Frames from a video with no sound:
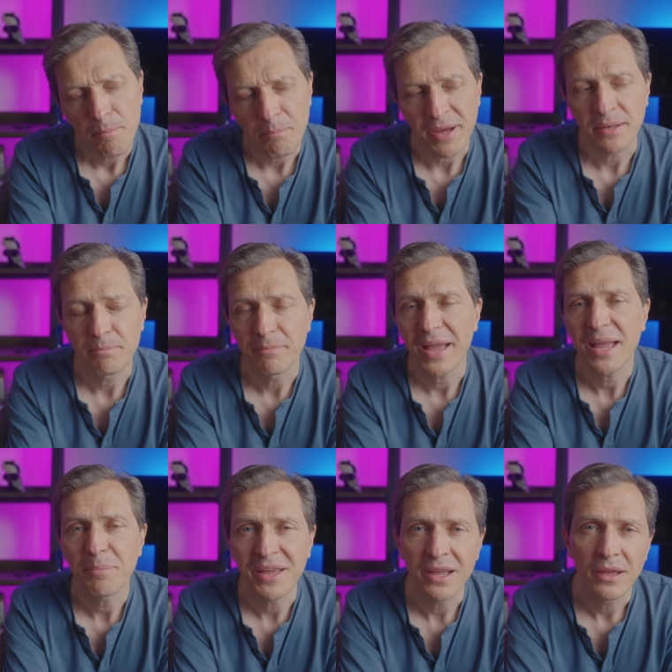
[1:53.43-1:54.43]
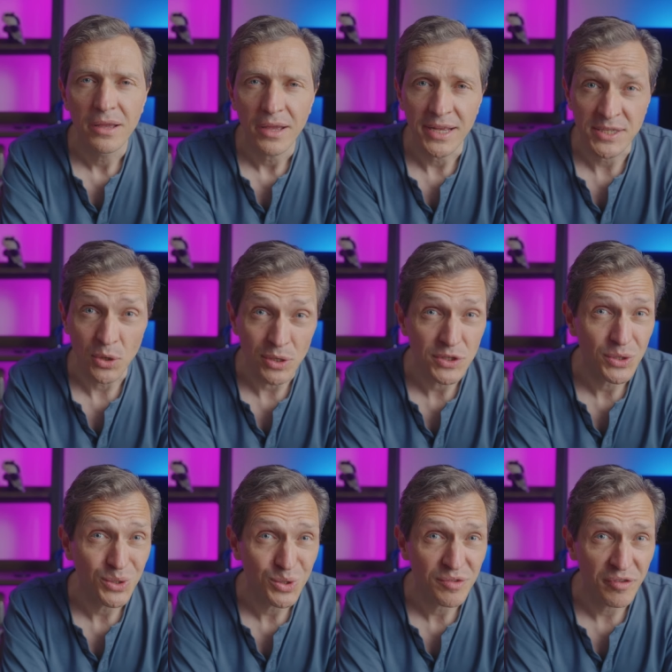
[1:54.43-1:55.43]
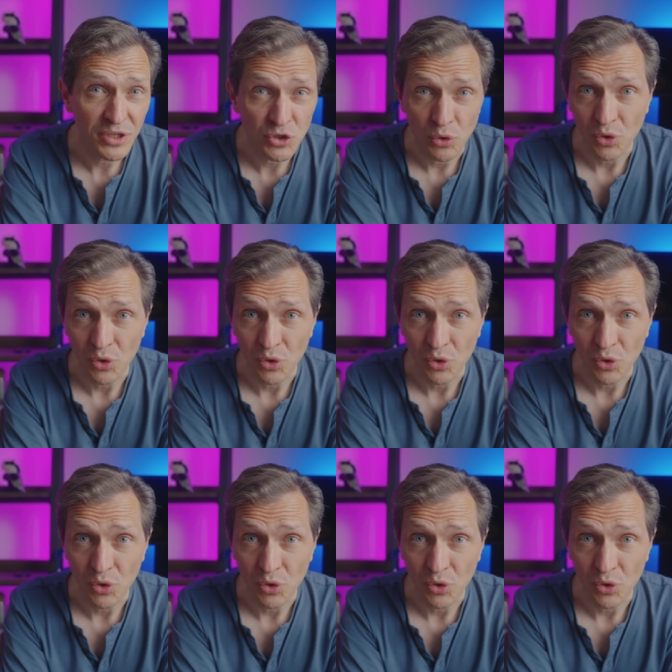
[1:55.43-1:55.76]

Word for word: But maybe it's also useful to